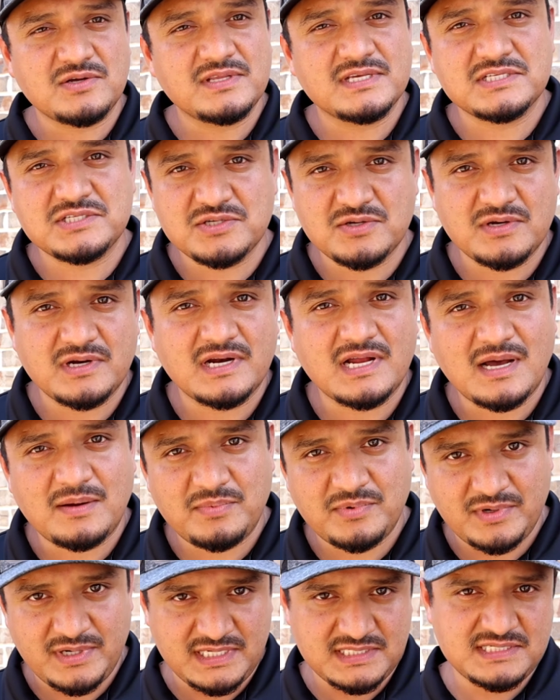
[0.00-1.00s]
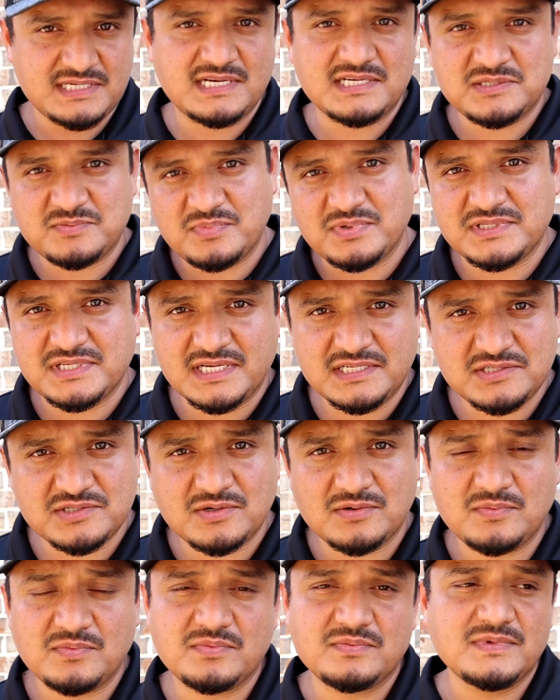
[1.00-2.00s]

this unit operates at its potential.